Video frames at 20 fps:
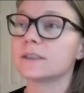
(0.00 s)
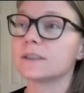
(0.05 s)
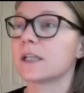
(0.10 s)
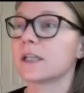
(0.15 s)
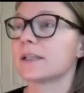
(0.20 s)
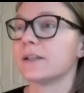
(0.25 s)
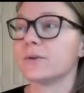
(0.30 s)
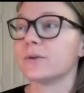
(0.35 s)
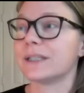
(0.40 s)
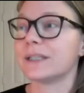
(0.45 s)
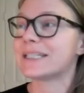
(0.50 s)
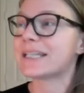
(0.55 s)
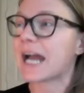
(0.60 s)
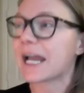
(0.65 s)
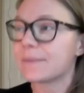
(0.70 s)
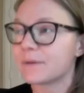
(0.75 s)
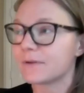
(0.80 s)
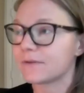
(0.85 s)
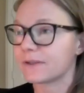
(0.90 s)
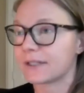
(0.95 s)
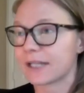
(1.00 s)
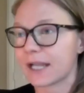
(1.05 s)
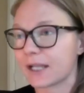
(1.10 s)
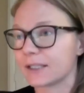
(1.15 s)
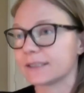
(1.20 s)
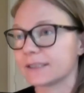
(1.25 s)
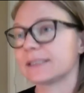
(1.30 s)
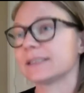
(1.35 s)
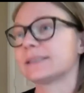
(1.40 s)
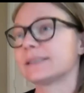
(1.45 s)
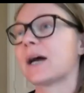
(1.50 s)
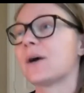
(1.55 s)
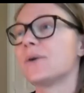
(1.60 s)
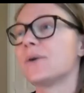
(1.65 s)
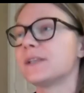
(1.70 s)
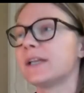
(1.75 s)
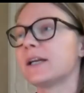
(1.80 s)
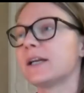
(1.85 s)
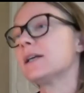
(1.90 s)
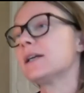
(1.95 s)
It's not the only type of analysis
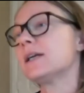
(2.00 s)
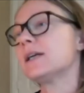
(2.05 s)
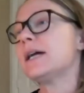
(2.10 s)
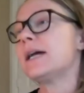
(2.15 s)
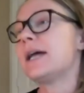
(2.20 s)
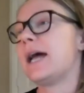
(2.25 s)
out there.